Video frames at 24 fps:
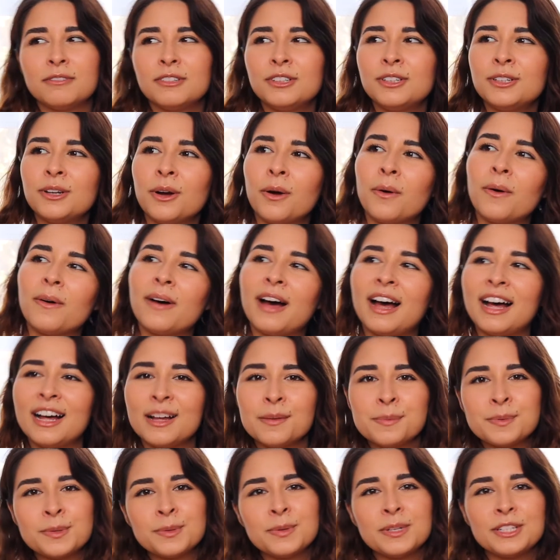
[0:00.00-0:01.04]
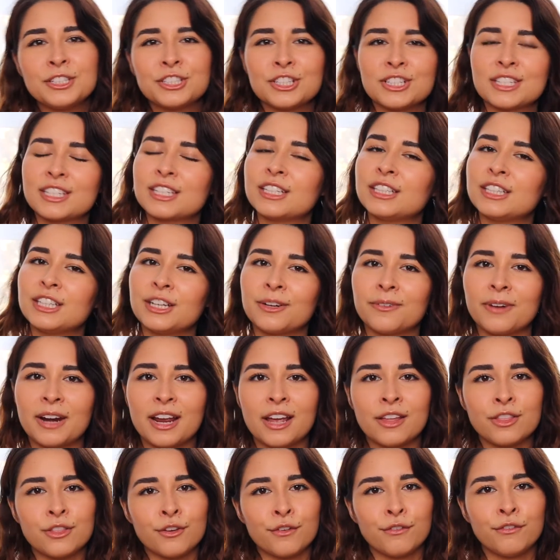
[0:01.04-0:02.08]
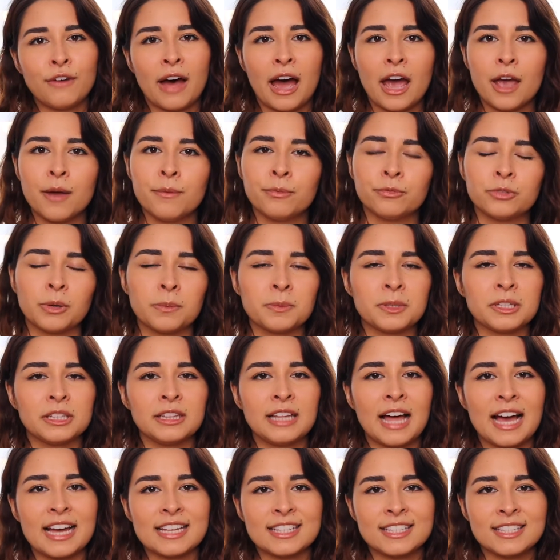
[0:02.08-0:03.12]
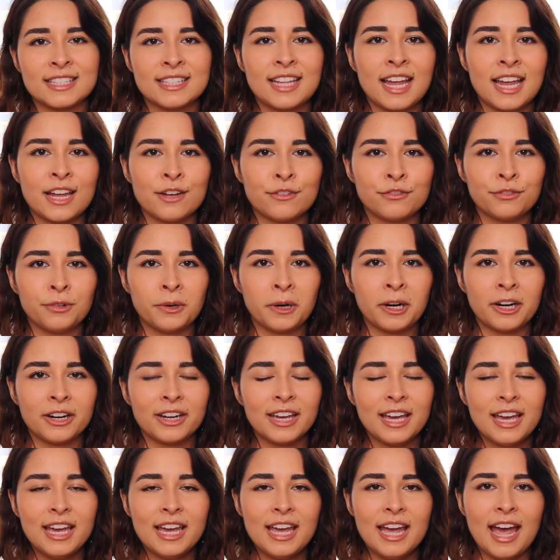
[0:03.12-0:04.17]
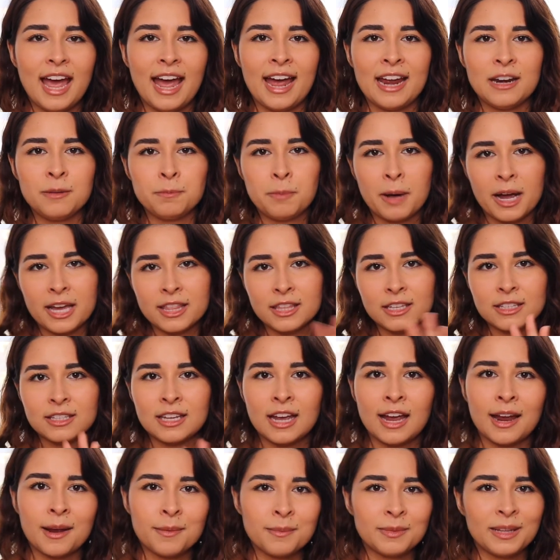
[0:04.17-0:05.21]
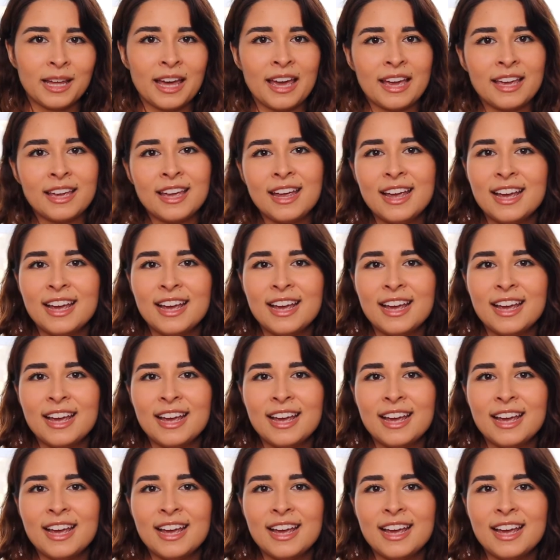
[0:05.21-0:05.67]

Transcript: you know, helps with just clearing the vibe from the last day of work. And by the time like